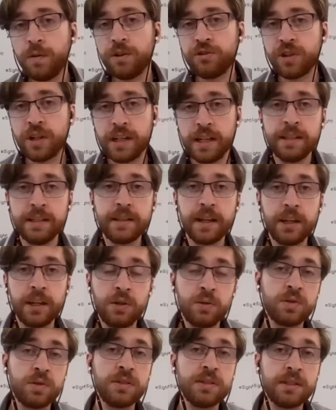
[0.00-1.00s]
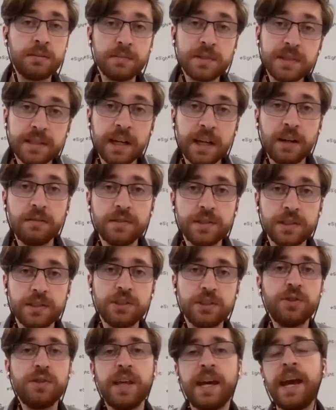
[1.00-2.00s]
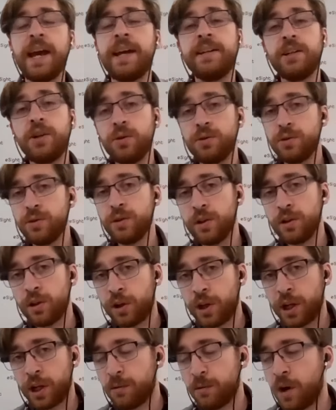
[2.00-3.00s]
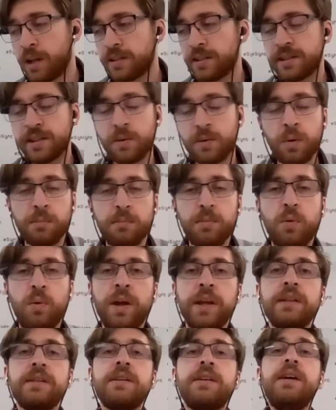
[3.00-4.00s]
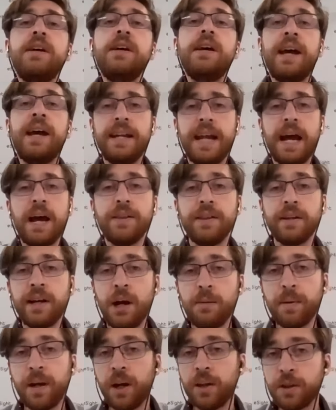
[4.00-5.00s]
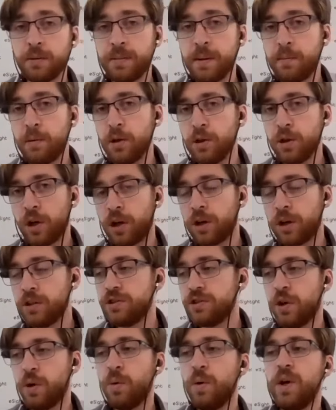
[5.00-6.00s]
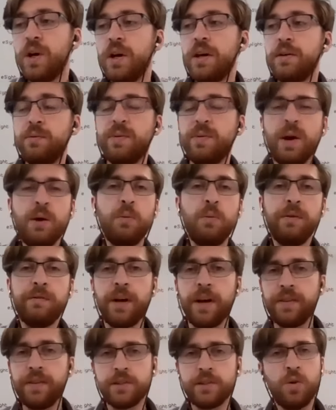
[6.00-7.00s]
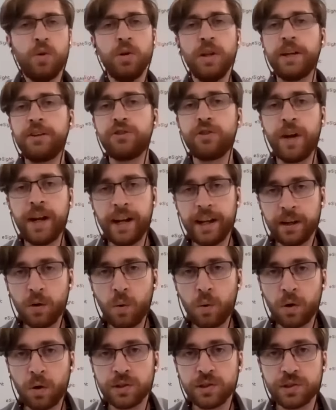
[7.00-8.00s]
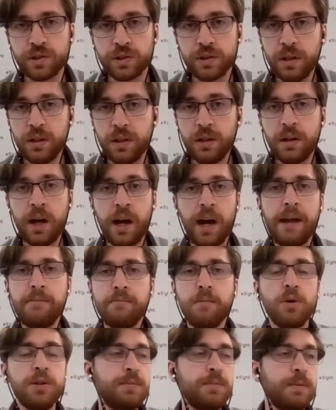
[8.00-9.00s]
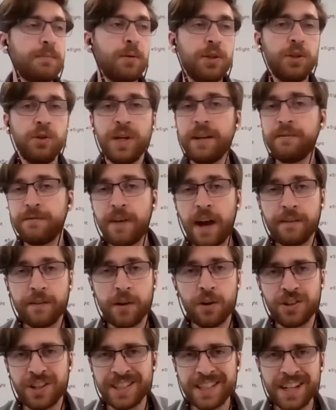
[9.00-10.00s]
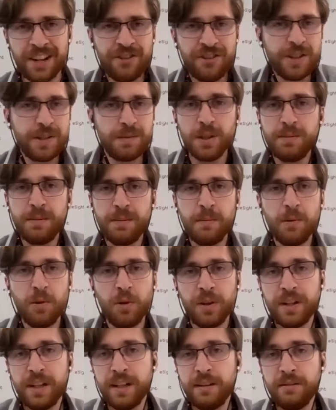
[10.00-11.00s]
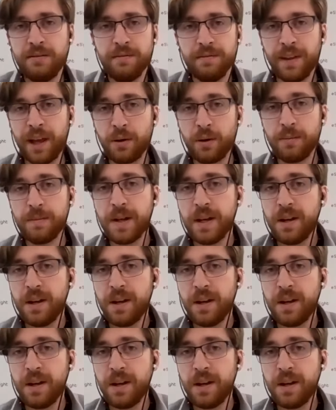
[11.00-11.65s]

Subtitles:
vision Esight users themselves. And so they had to go through the learning process at one point, and now they're helping other people learn. So that we've got this whole like training course. And most people, you get 5 coaching sessions. Most people only need like